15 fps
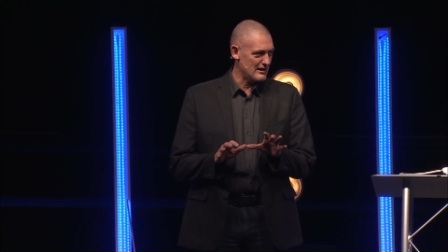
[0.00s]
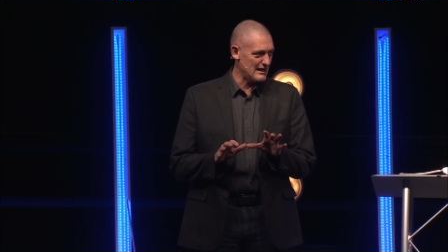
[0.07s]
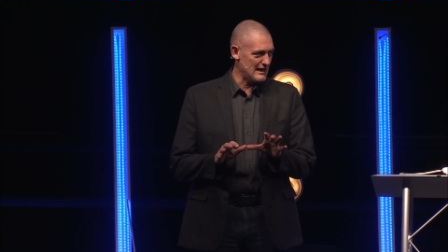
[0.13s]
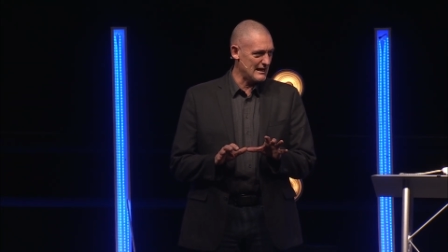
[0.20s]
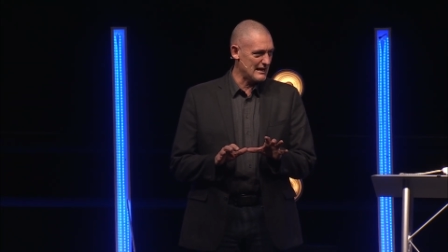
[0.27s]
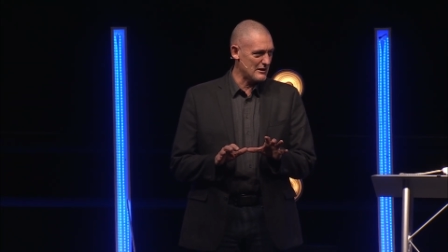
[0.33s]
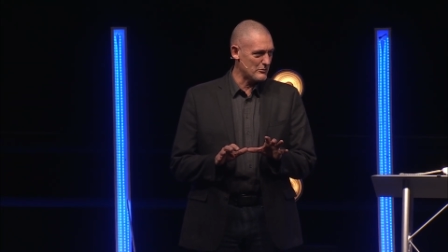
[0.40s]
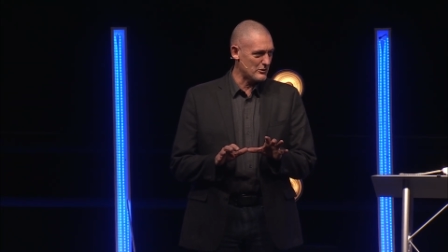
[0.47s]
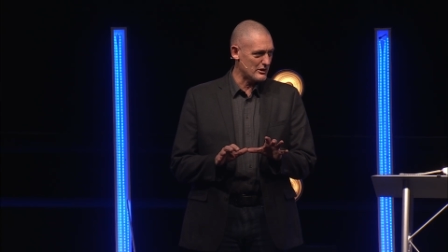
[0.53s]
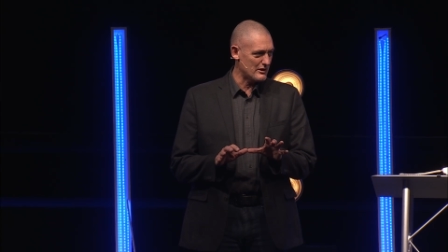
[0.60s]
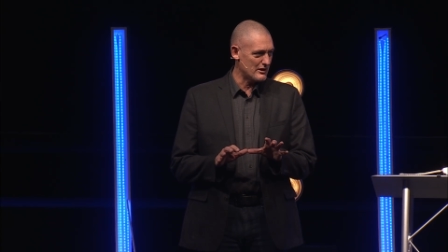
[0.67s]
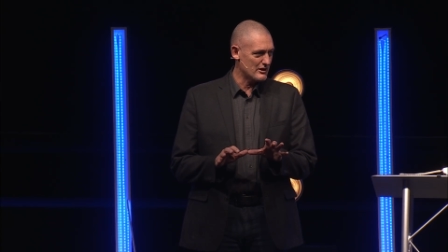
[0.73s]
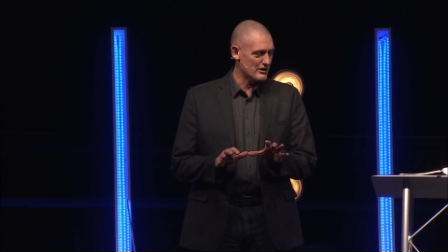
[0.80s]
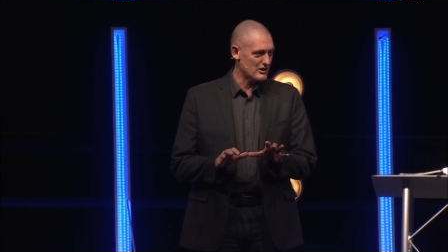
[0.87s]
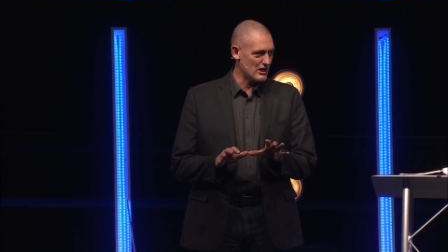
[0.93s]

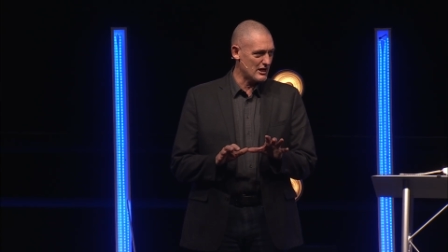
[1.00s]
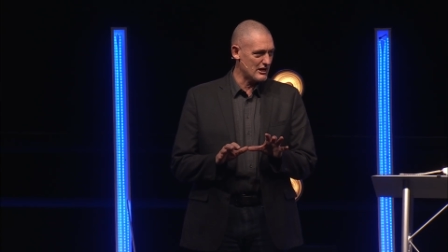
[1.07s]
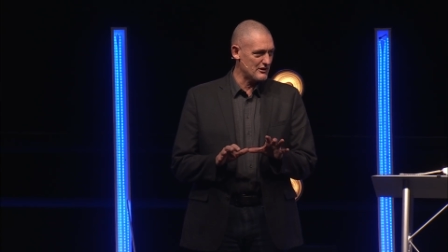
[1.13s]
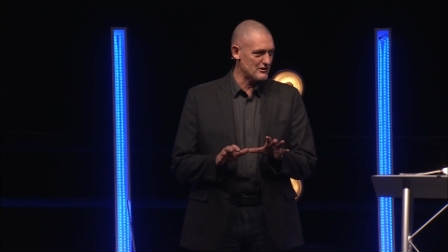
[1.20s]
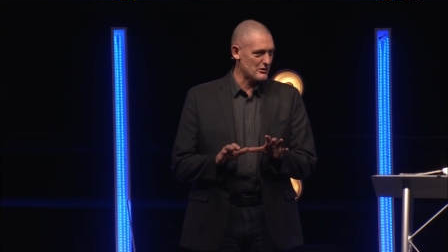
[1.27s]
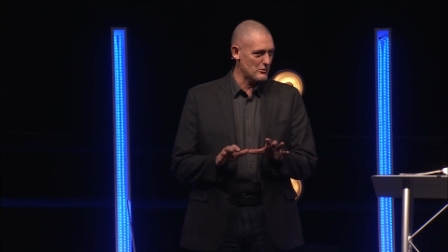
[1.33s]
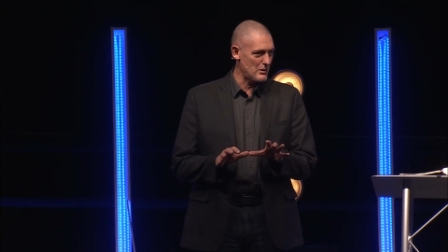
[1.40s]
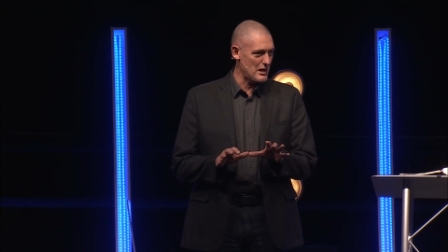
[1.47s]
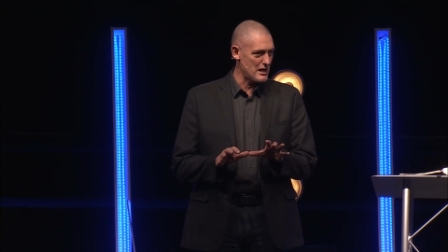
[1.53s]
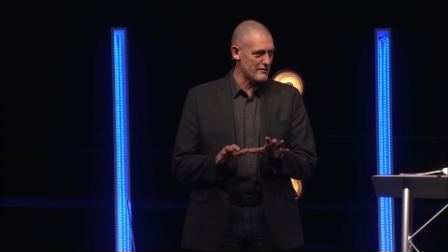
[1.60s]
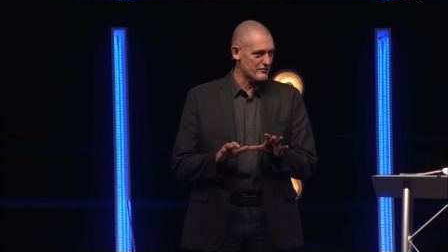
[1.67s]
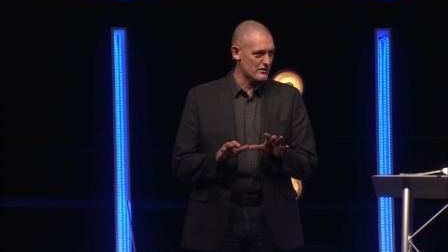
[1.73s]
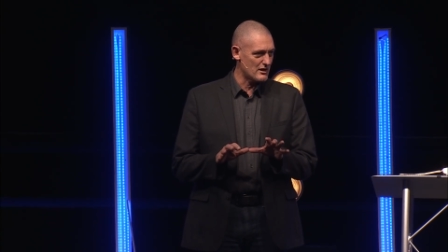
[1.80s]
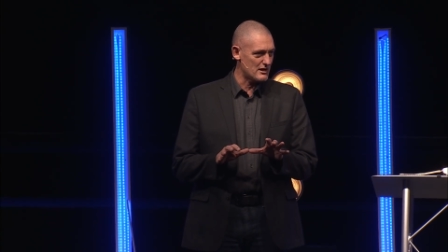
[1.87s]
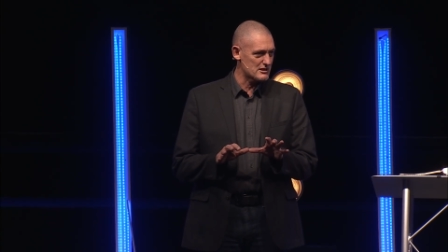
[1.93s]
anyone got in the way
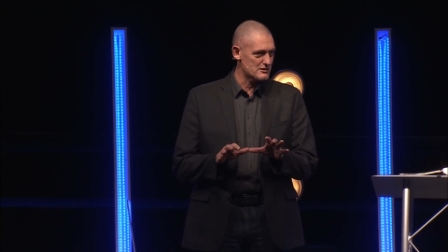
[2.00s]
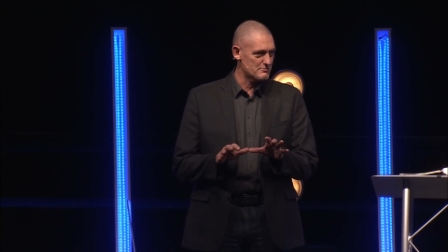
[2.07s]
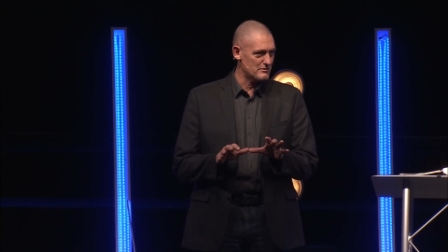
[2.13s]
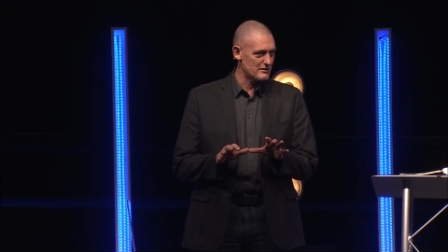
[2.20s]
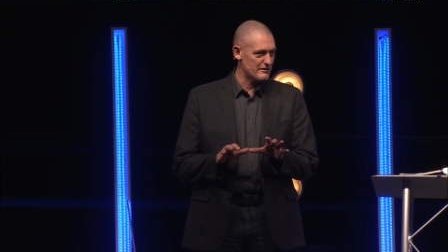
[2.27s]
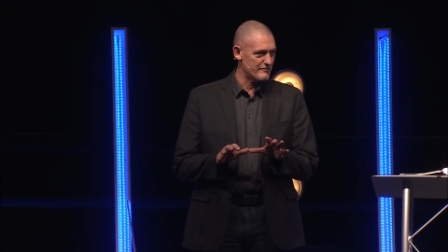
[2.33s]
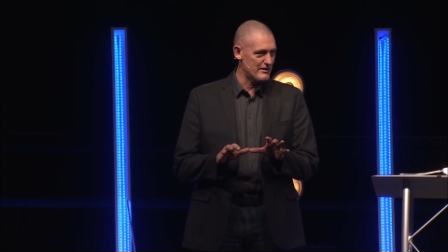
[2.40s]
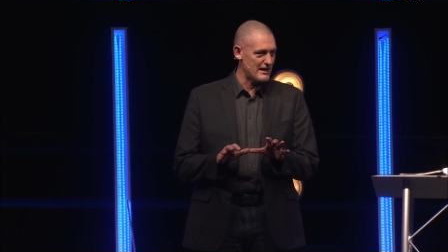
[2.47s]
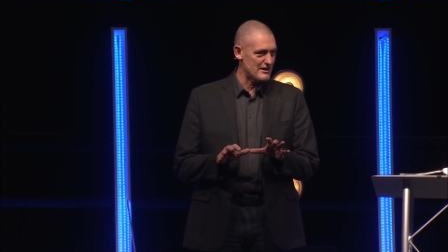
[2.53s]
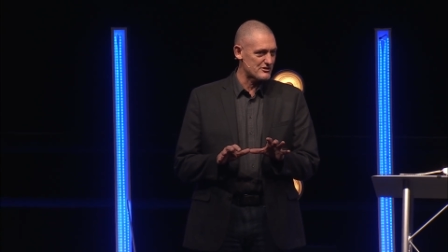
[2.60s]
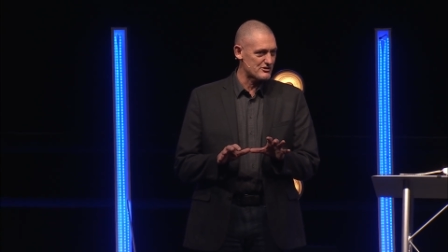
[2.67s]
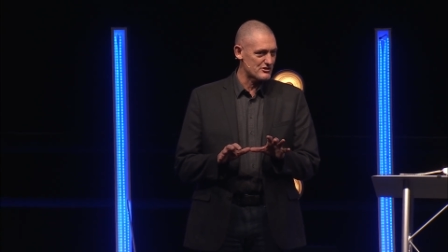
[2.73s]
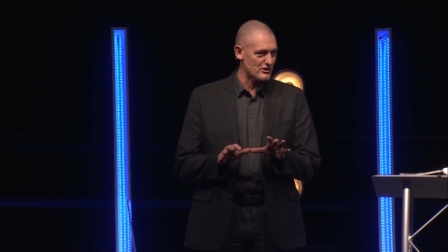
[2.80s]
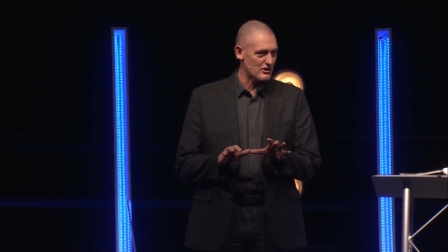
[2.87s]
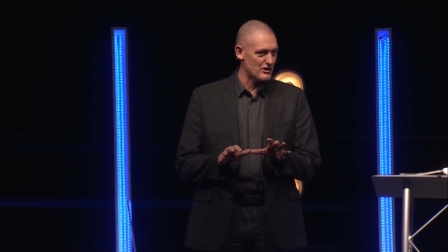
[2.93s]
of gospel
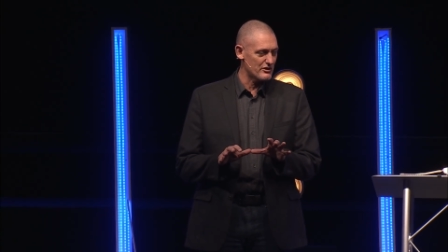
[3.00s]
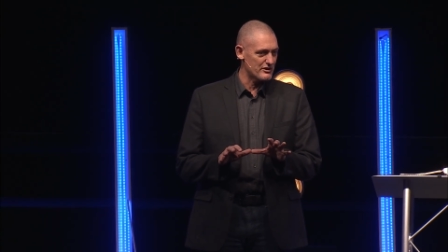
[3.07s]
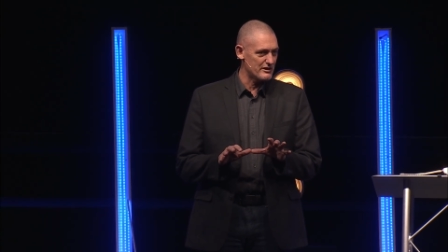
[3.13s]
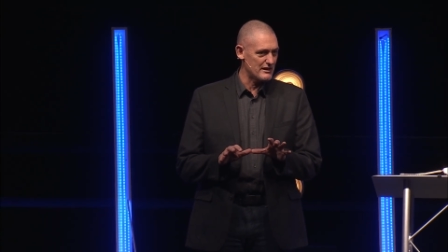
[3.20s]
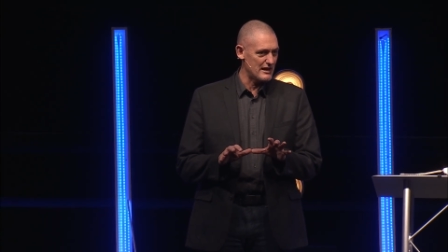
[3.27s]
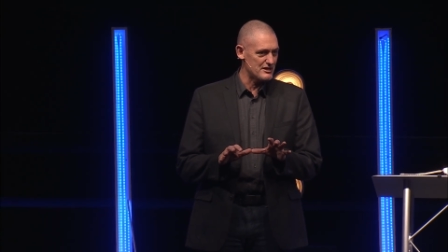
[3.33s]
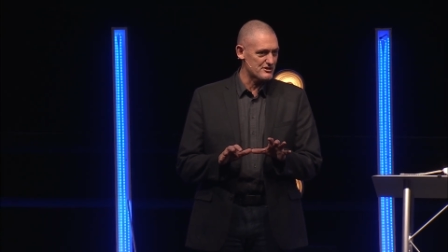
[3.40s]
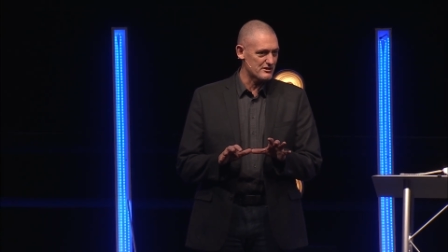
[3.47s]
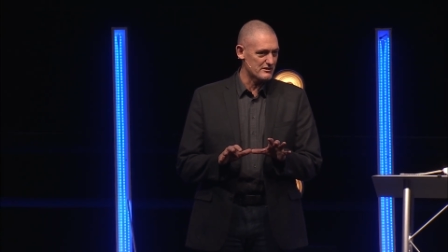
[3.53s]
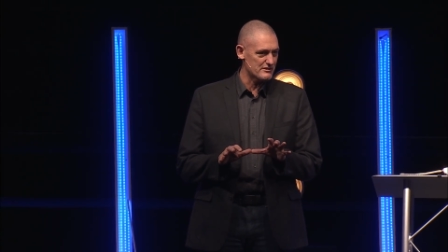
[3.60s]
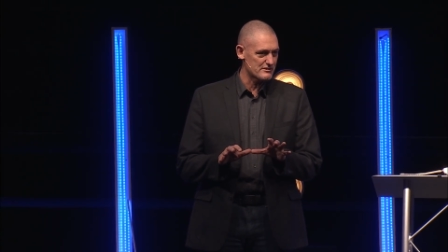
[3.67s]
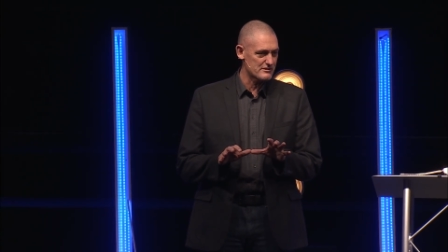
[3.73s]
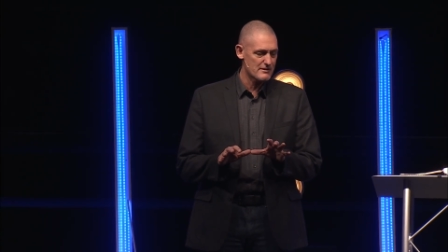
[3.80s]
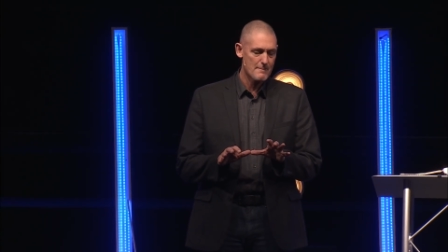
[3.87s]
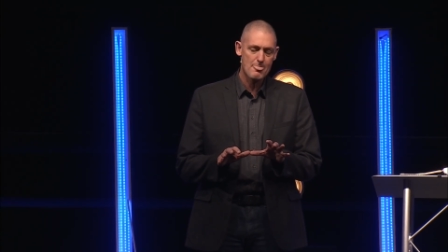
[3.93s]
advance to all the
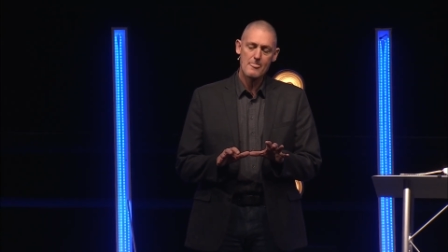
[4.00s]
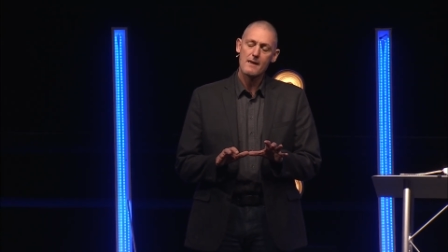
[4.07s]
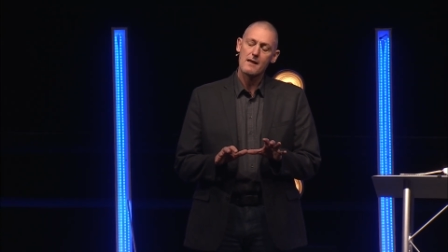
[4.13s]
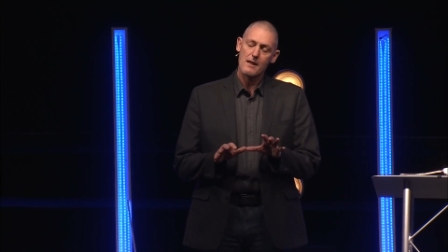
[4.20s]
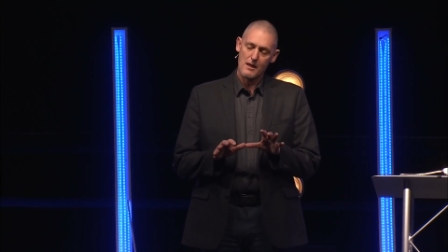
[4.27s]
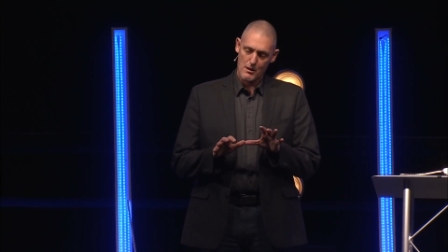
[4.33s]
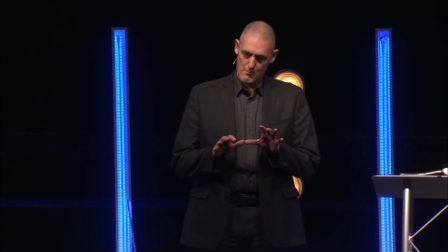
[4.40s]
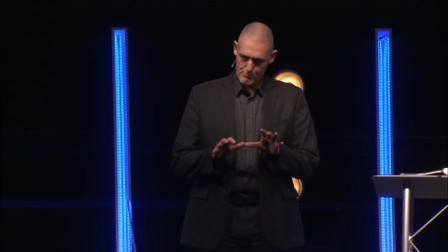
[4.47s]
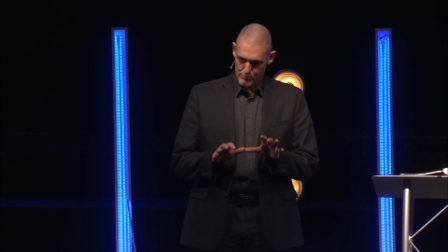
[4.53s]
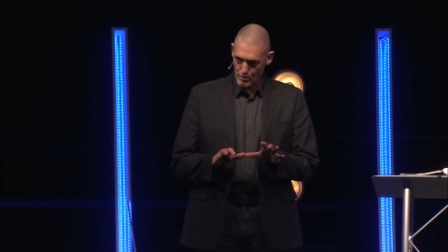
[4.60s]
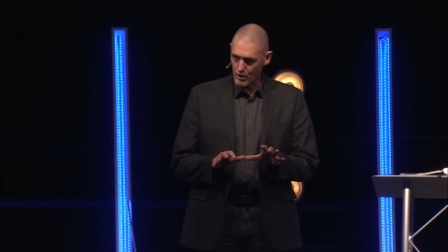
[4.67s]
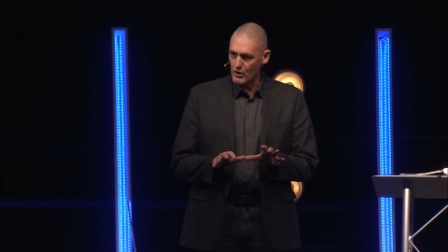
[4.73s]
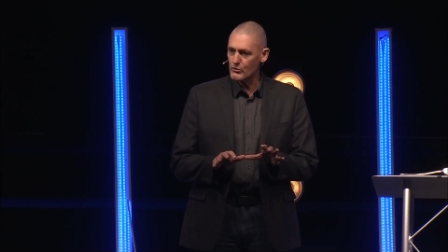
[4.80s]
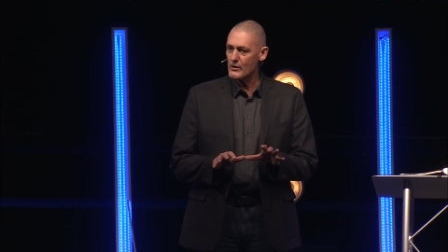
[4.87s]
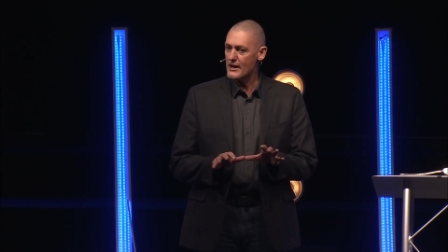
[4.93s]
nations,
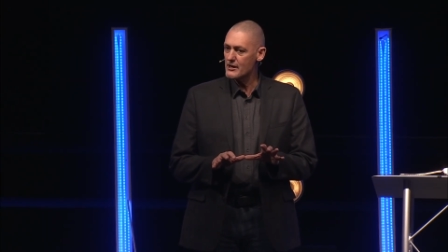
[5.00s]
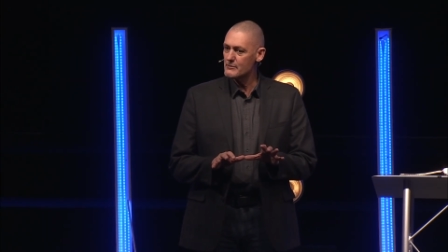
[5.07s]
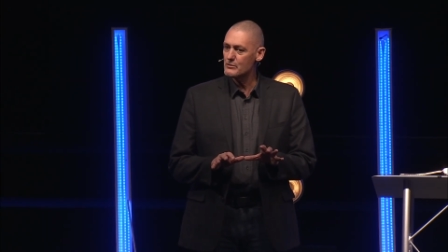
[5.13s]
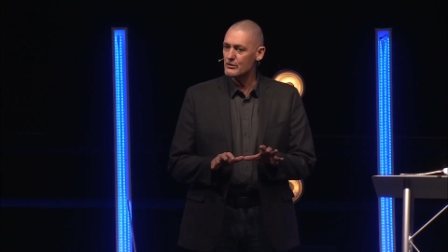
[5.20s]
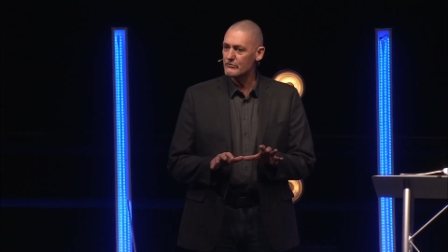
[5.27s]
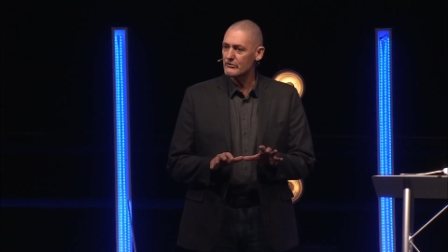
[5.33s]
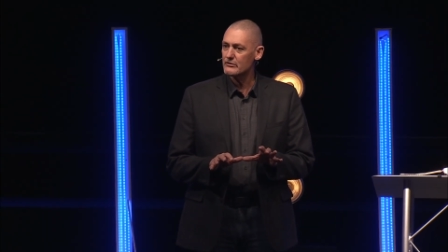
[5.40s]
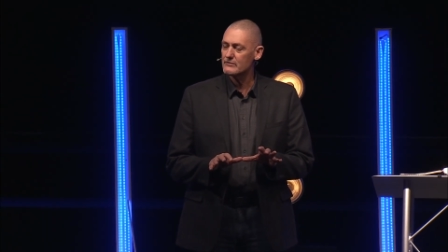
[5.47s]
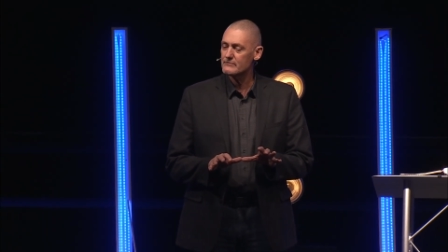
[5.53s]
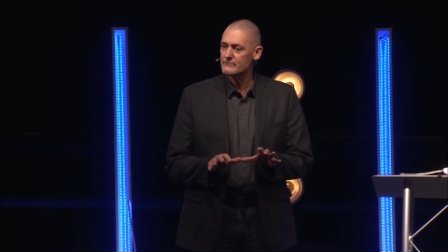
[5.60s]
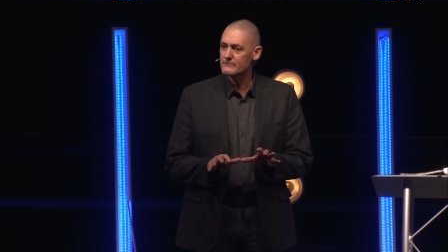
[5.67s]
Paul ran him over.